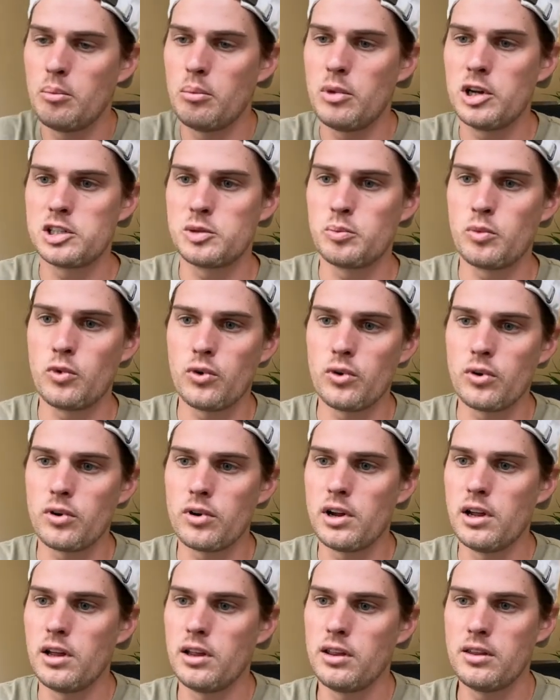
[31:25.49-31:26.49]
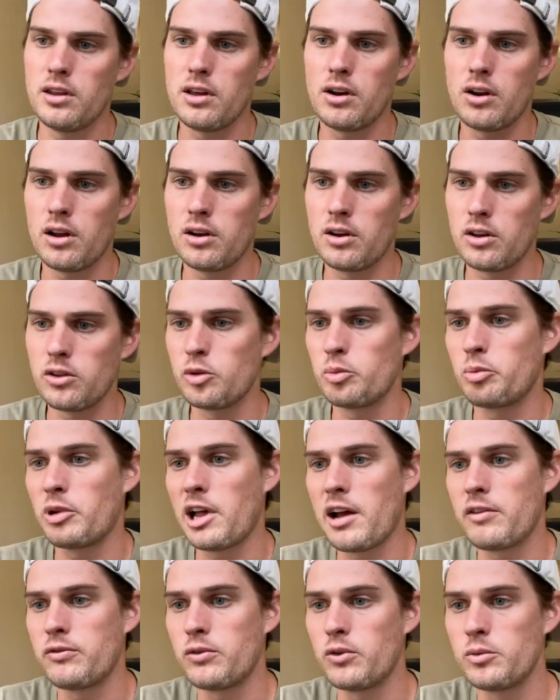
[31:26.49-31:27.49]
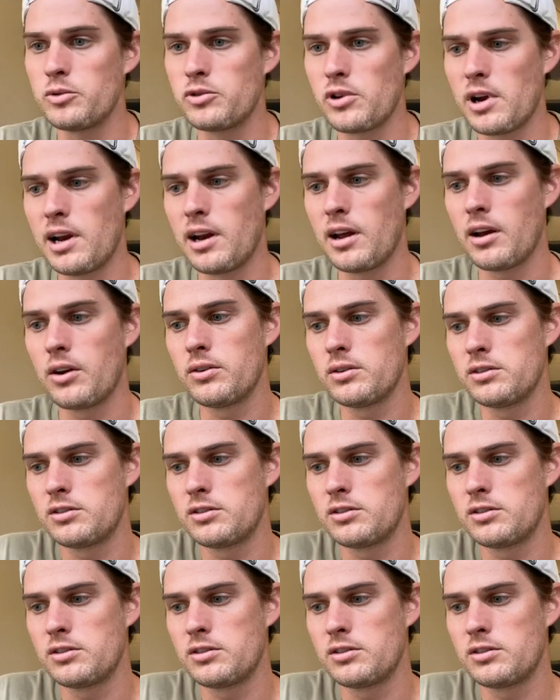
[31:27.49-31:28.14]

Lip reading: much more than on other platforms right now.